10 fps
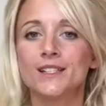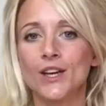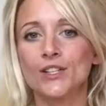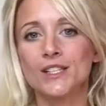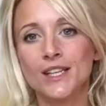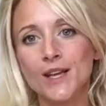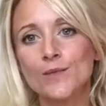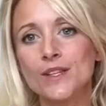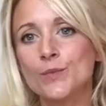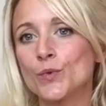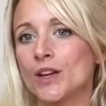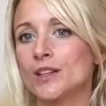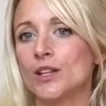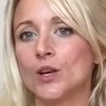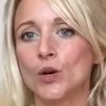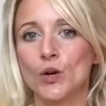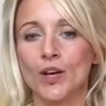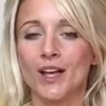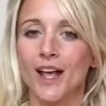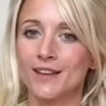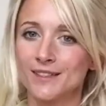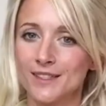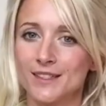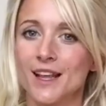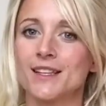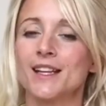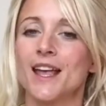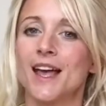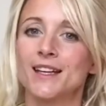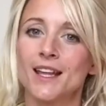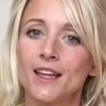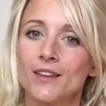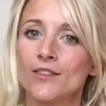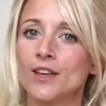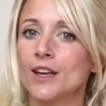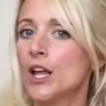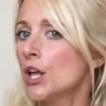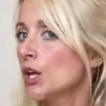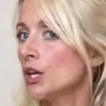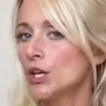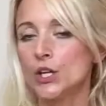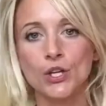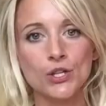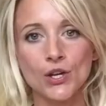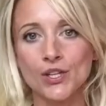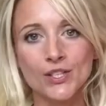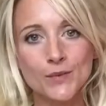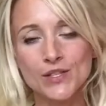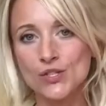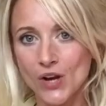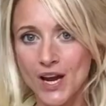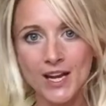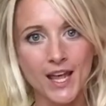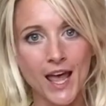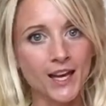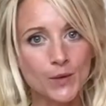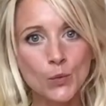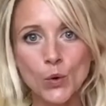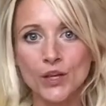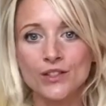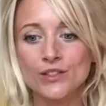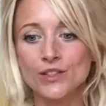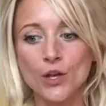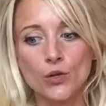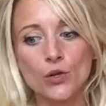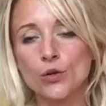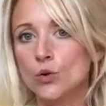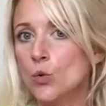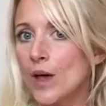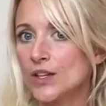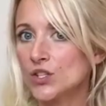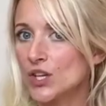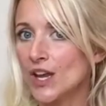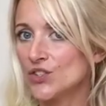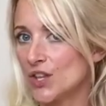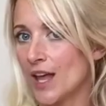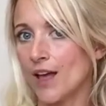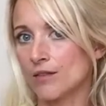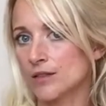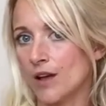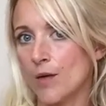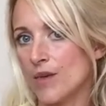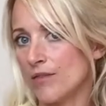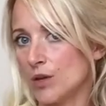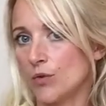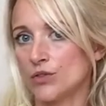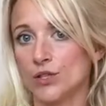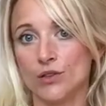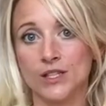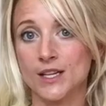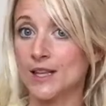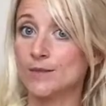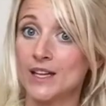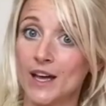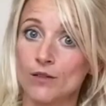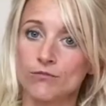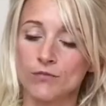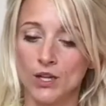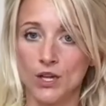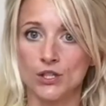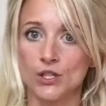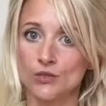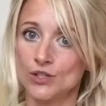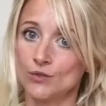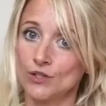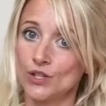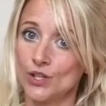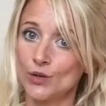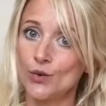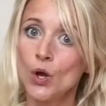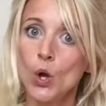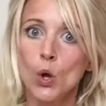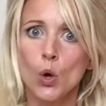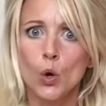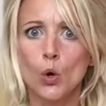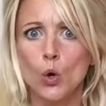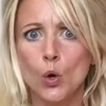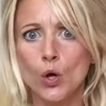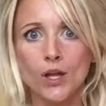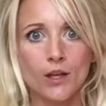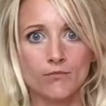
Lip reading: So just keep this breath long and steady and even. You don't need to be straining at any point, so you can always change the counts up if you want to. You can take them down a 2, 2 and 2, or